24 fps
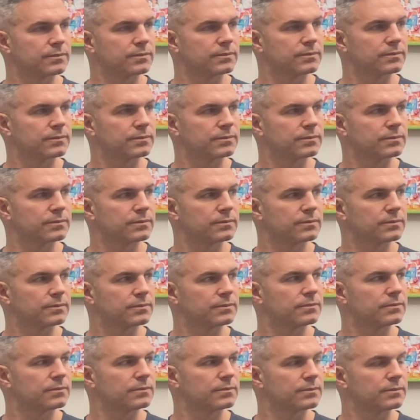
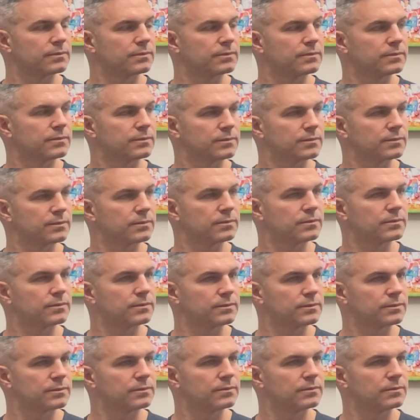
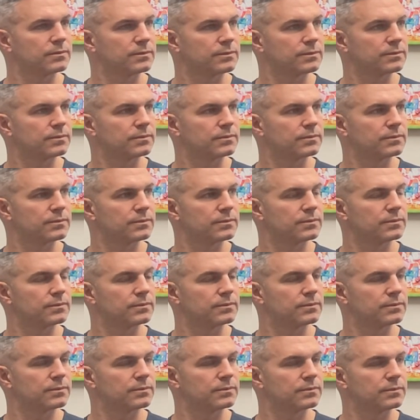
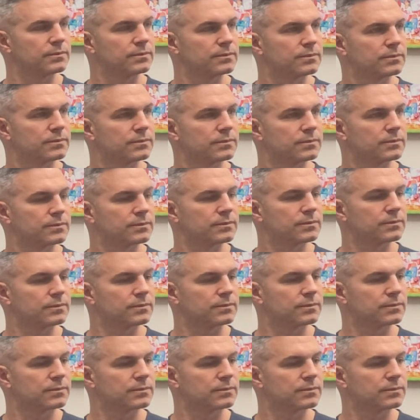This person isn't speaking.